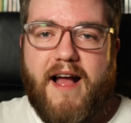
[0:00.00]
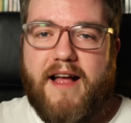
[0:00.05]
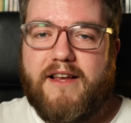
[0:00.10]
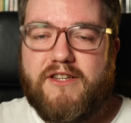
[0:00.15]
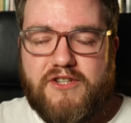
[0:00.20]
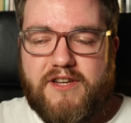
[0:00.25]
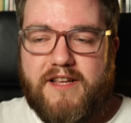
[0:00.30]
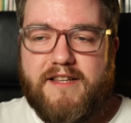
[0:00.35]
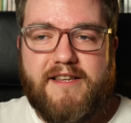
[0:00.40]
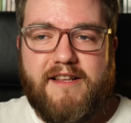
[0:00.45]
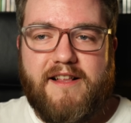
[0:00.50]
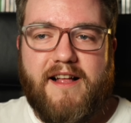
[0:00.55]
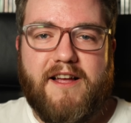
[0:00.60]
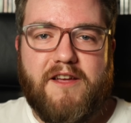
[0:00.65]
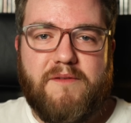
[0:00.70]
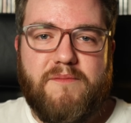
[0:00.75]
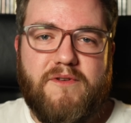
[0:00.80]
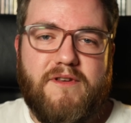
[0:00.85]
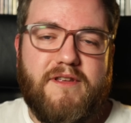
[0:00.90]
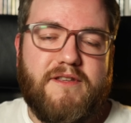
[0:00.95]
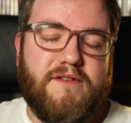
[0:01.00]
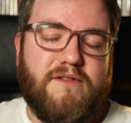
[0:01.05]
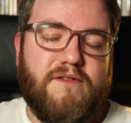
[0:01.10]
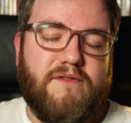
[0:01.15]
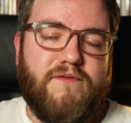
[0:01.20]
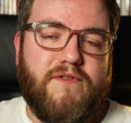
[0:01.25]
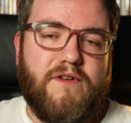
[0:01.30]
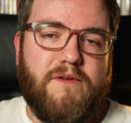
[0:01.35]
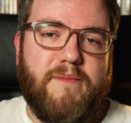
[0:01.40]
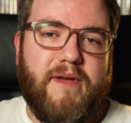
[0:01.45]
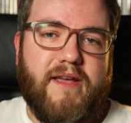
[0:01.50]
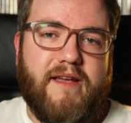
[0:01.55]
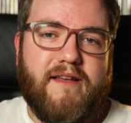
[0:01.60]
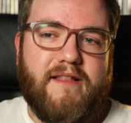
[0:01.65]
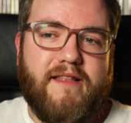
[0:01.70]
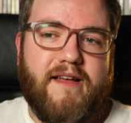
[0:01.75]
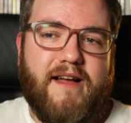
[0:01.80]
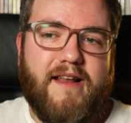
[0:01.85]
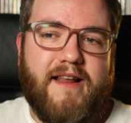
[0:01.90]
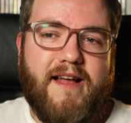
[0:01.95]
Chantal Akerman is a filmmaker
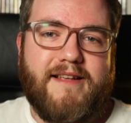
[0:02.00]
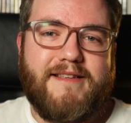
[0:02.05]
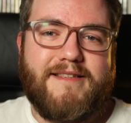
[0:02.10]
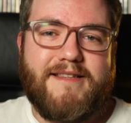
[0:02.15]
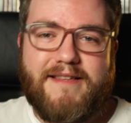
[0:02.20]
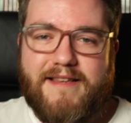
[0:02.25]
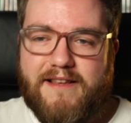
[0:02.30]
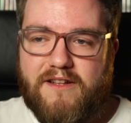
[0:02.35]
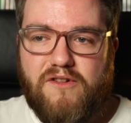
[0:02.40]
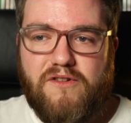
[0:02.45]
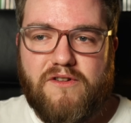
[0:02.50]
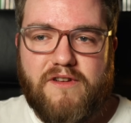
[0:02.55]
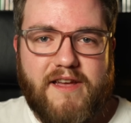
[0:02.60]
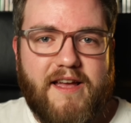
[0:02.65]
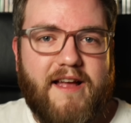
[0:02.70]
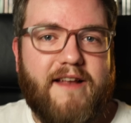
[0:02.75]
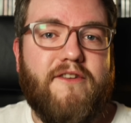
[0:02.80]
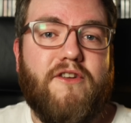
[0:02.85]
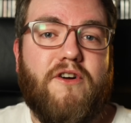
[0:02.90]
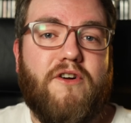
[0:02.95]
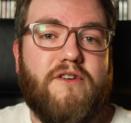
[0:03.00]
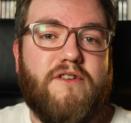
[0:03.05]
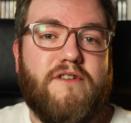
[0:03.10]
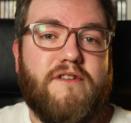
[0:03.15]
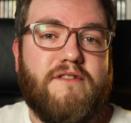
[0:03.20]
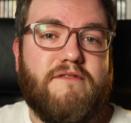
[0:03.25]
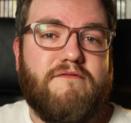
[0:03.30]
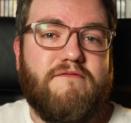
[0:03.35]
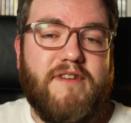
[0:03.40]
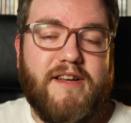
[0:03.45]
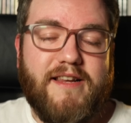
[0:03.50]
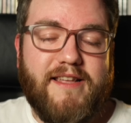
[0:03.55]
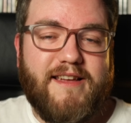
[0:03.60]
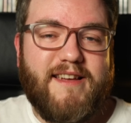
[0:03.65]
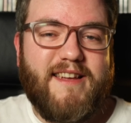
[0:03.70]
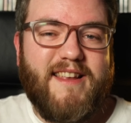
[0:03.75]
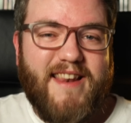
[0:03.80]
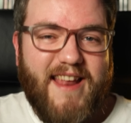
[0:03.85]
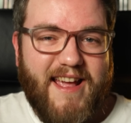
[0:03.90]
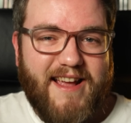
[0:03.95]
that I still cannot really
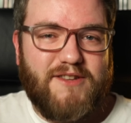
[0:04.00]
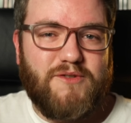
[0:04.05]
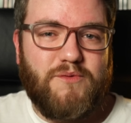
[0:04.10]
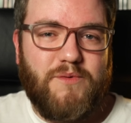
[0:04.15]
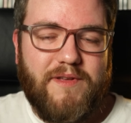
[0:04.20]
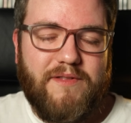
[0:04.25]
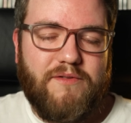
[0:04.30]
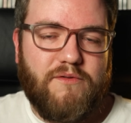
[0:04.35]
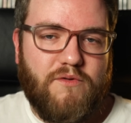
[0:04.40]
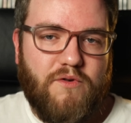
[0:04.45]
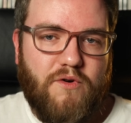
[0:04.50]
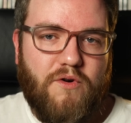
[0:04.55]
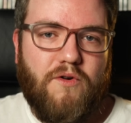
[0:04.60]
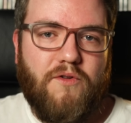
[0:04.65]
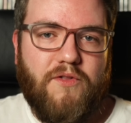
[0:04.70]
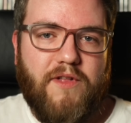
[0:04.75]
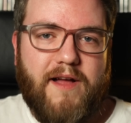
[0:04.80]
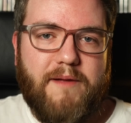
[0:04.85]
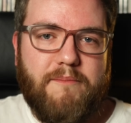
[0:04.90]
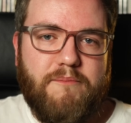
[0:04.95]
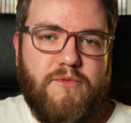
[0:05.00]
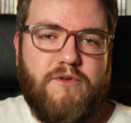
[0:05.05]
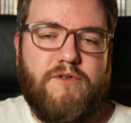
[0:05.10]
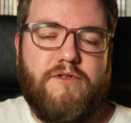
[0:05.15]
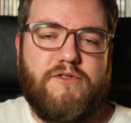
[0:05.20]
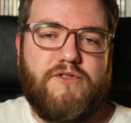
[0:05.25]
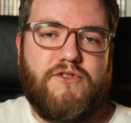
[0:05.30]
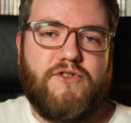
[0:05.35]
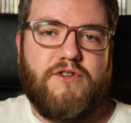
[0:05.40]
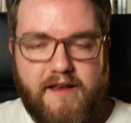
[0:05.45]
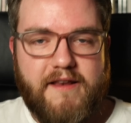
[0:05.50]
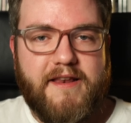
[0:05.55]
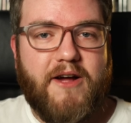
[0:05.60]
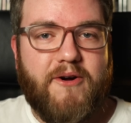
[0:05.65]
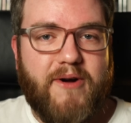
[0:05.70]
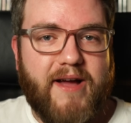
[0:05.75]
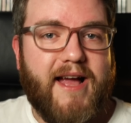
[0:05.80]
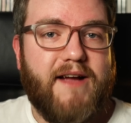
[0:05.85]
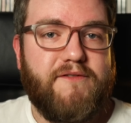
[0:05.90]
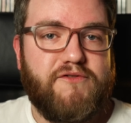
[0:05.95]
connect with all that much.
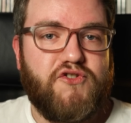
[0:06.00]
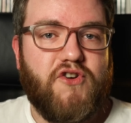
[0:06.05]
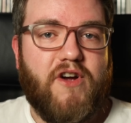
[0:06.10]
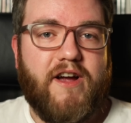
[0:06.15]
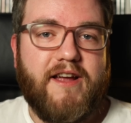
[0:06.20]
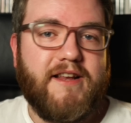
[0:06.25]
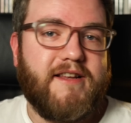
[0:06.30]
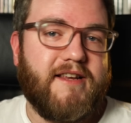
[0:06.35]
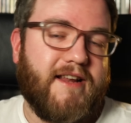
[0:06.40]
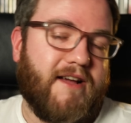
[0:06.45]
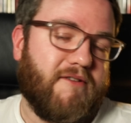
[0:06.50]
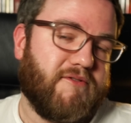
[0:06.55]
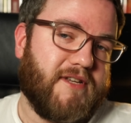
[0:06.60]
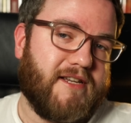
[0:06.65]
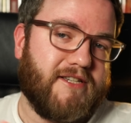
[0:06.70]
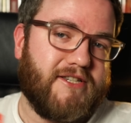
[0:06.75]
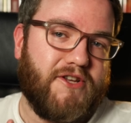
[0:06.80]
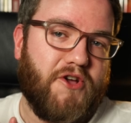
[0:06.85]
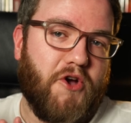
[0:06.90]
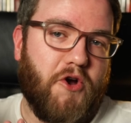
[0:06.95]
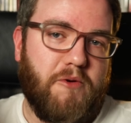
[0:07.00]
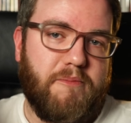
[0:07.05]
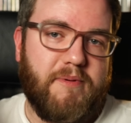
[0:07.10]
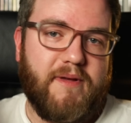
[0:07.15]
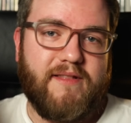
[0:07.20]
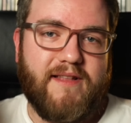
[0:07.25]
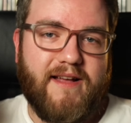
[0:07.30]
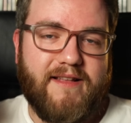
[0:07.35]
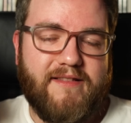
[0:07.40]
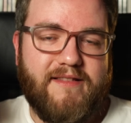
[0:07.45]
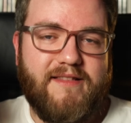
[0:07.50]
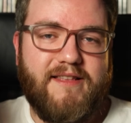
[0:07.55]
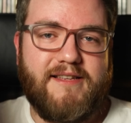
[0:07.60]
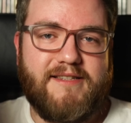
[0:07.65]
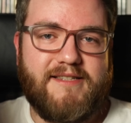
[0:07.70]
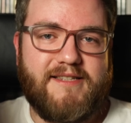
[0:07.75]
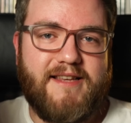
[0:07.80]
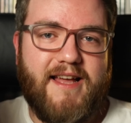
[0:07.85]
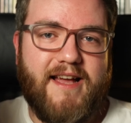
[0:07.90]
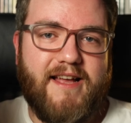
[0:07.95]
Now, I have tried, and I was actually hoping that this
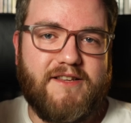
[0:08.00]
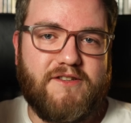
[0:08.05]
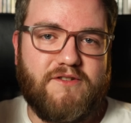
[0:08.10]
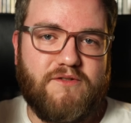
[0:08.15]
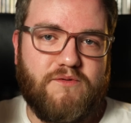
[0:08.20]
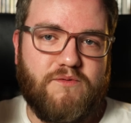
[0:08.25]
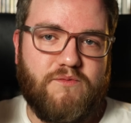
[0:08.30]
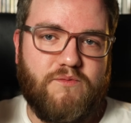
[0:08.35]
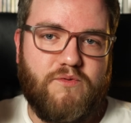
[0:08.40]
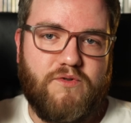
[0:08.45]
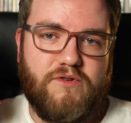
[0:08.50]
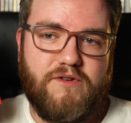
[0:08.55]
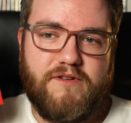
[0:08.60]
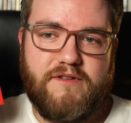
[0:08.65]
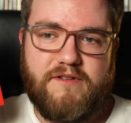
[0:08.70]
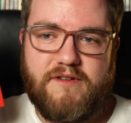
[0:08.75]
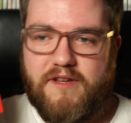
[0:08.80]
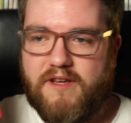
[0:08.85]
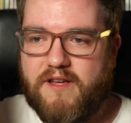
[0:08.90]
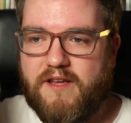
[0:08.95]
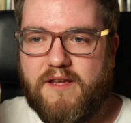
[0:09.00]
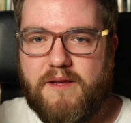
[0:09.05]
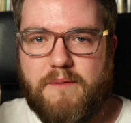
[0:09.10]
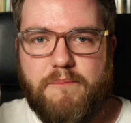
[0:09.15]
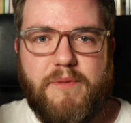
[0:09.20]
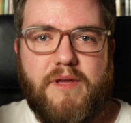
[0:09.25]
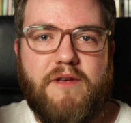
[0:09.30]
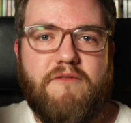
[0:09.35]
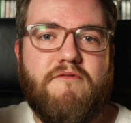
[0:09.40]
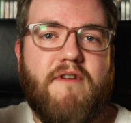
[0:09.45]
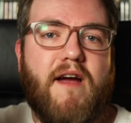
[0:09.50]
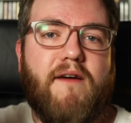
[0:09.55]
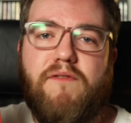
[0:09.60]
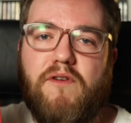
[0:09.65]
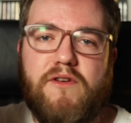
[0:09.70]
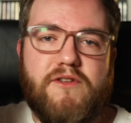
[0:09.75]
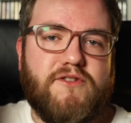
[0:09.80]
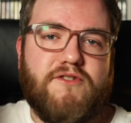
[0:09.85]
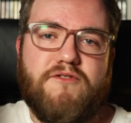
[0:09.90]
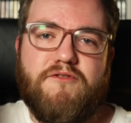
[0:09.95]
set would be
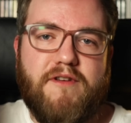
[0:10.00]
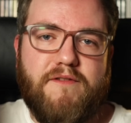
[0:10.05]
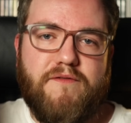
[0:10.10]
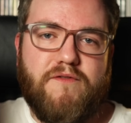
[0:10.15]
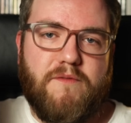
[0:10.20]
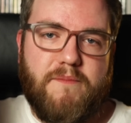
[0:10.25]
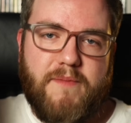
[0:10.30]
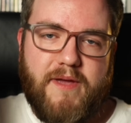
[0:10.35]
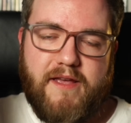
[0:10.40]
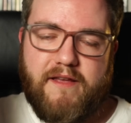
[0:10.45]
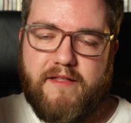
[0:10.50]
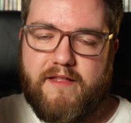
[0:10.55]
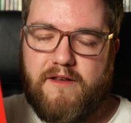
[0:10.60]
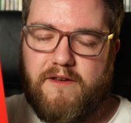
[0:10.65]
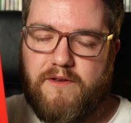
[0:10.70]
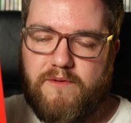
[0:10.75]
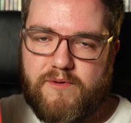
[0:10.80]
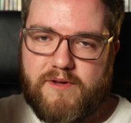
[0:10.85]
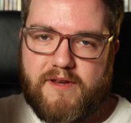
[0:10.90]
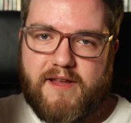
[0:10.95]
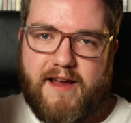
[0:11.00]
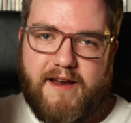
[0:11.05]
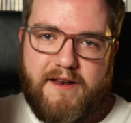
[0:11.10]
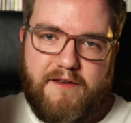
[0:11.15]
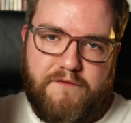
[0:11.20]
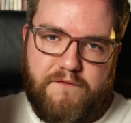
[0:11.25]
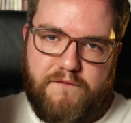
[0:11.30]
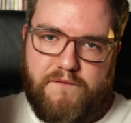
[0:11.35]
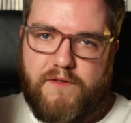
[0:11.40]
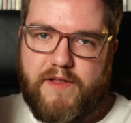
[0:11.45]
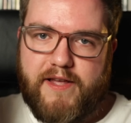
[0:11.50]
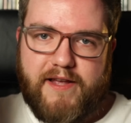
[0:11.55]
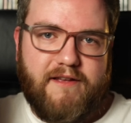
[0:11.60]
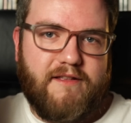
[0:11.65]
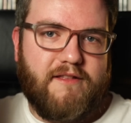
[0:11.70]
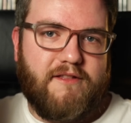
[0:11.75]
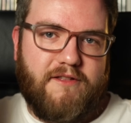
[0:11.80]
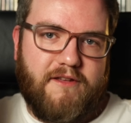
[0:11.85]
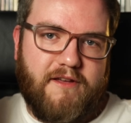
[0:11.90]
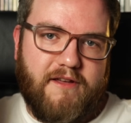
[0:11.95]
revelatory for me and that it would kind of
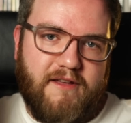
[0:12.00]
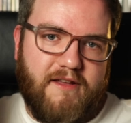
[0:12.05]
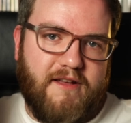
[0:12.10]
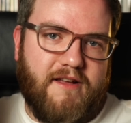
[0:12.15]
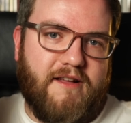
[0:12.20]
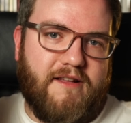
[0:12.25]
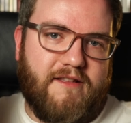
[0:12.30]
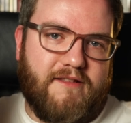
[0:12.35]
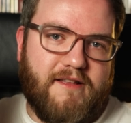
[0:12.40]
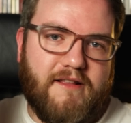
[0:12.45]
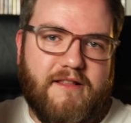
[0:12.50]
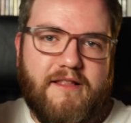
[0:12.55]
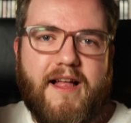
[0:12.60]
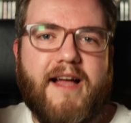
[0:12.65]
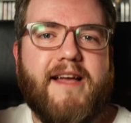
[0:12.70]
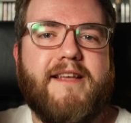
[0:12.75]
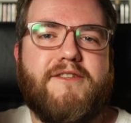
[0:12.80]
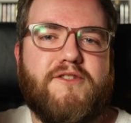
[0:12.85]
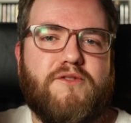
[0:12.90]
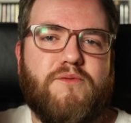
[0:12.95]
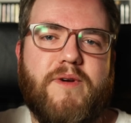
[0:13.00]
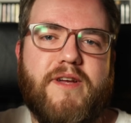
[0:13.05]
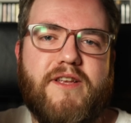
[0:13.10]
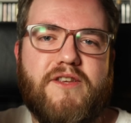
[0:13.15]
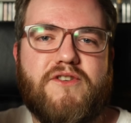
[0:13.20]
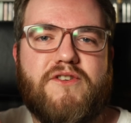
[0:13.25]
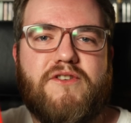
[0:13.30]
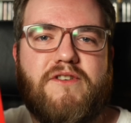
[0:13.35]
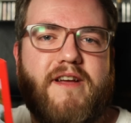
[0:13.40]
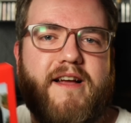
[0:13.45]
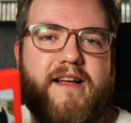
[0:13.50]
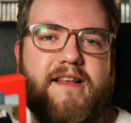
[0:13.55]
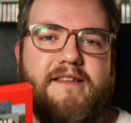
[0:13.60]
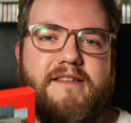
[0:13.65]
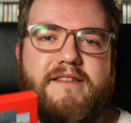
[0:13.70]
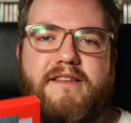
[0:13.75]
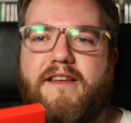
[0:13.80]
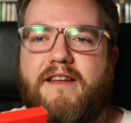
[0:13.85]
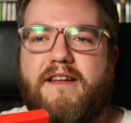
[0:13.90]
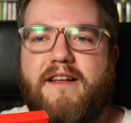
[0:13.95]
flick the, the light switch
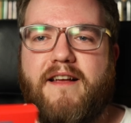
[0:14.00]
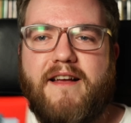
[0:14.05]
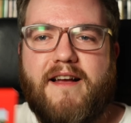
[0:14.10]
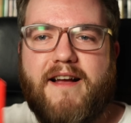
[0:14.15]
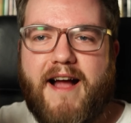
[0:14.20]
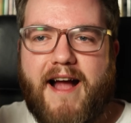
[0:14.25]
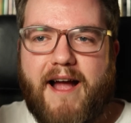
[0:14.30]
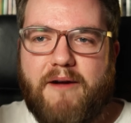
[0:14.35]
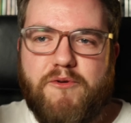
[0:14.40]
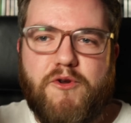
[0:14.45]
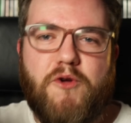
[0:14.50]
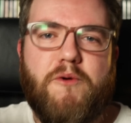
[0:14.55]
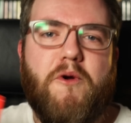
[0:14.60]
and I would